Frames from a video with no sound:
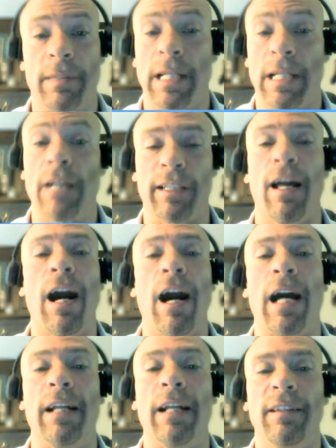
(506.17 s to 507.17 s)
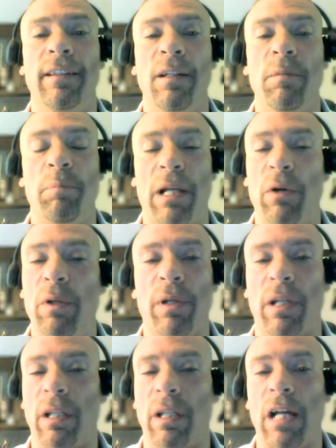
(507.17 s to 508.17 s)
Sounds like a lot, but I would put a
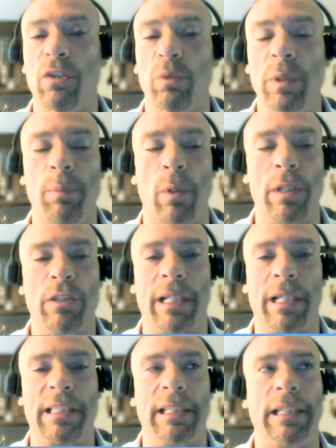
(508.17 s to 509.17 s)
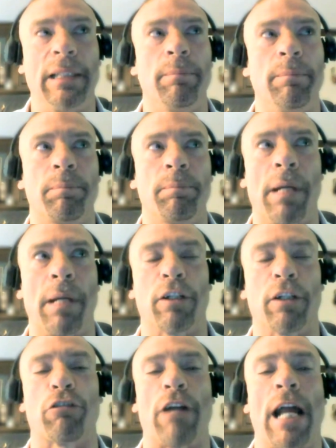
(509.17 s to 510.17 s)
lot of sweep points so I could see better
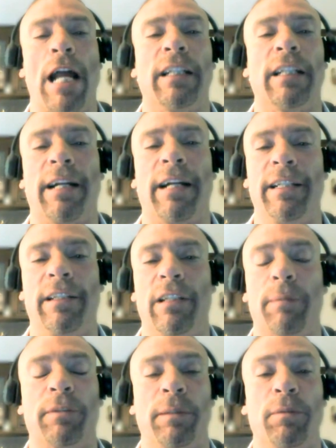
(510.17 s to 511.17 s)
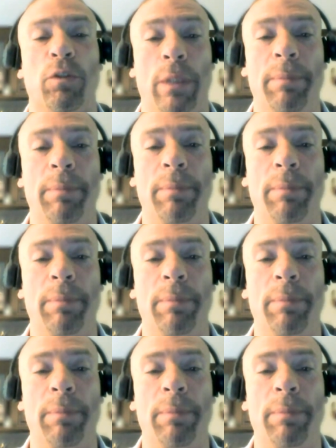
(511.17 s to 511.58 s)
granularity of the upstream sweep.